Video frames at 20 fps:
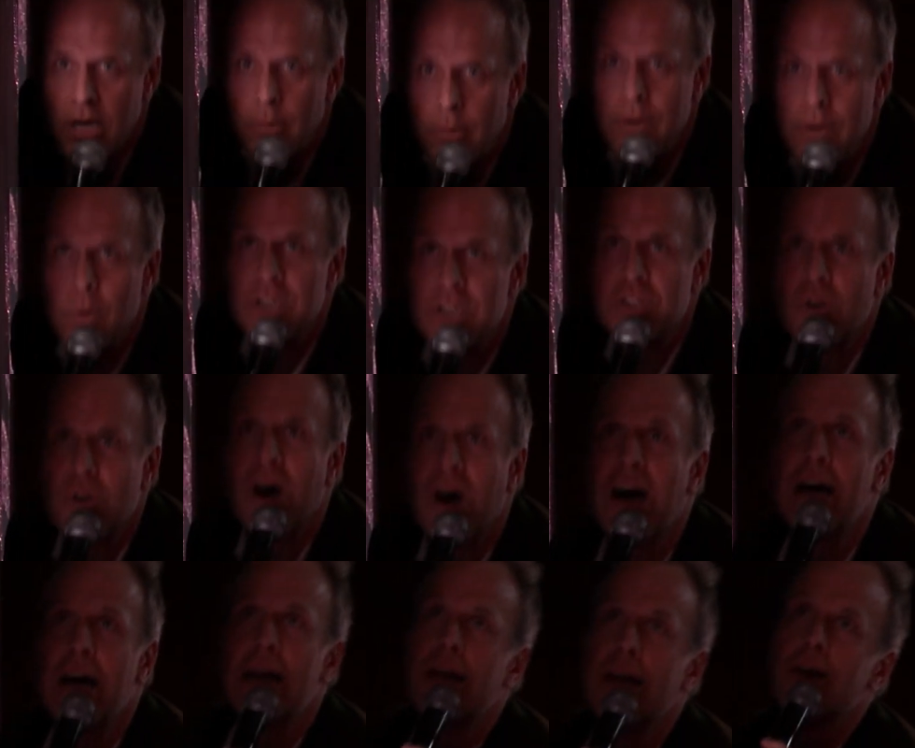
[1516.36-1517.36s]
we want to
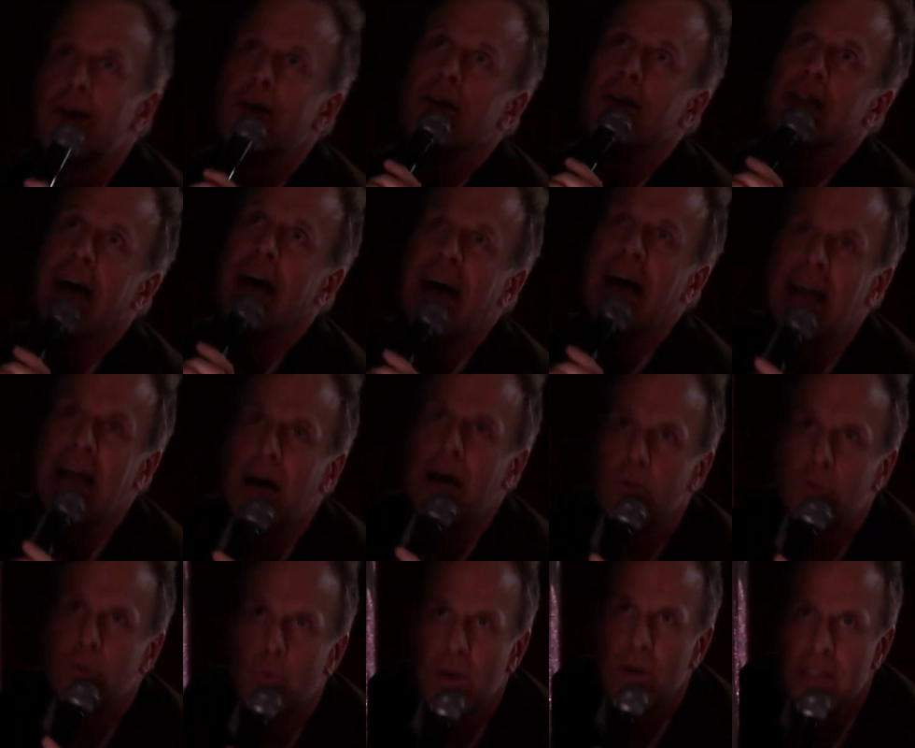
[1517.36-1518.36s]
hire and hang
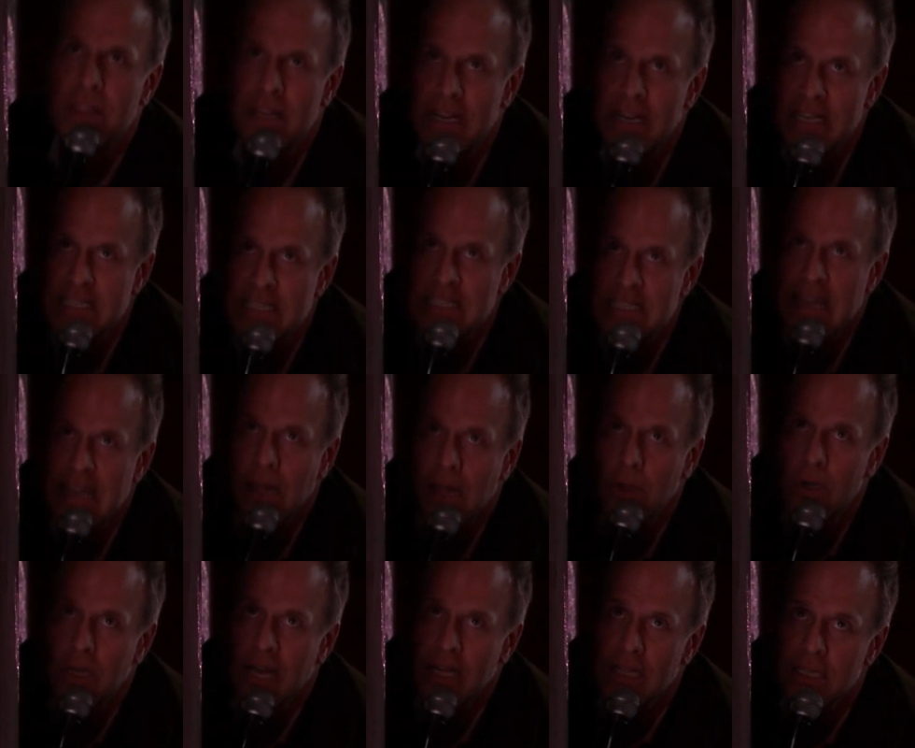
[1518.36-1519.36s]
out with. And I say,
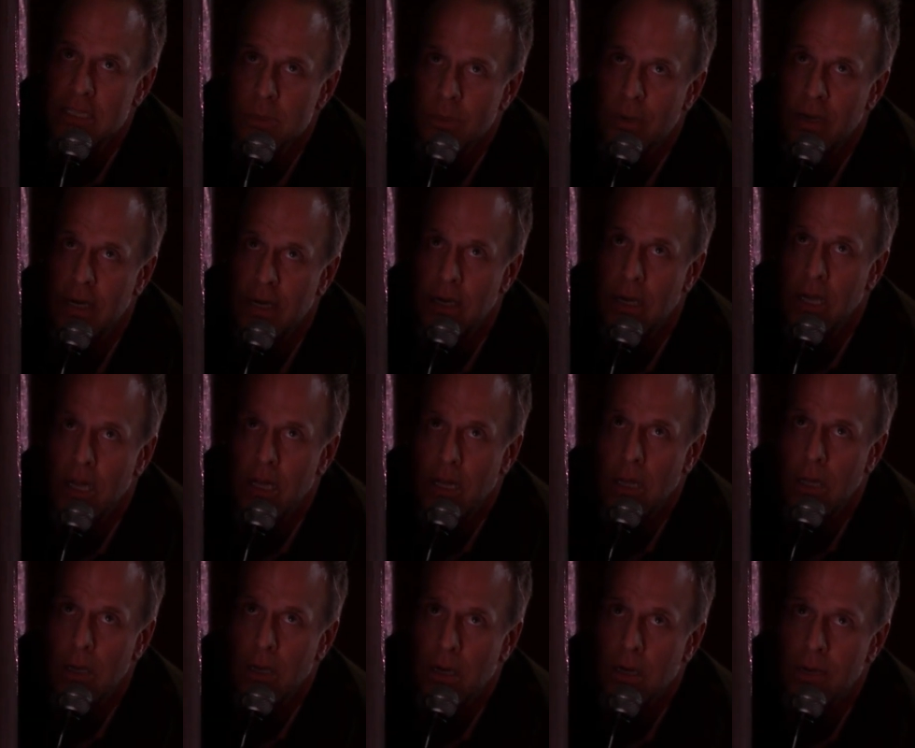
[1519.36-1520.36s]
look elsewhere.
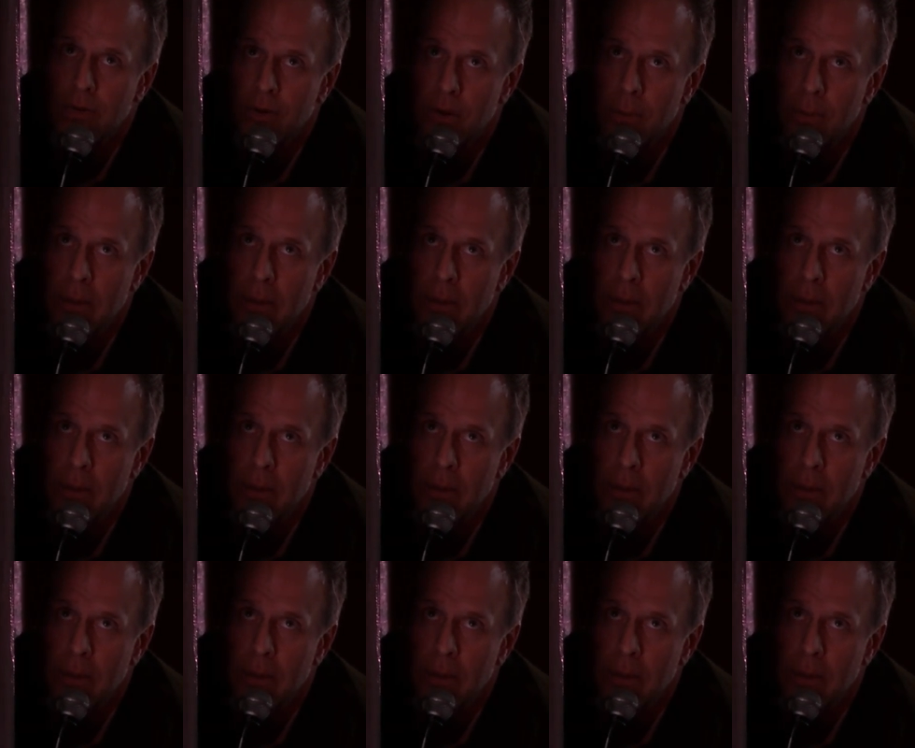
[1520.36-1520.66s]
Look for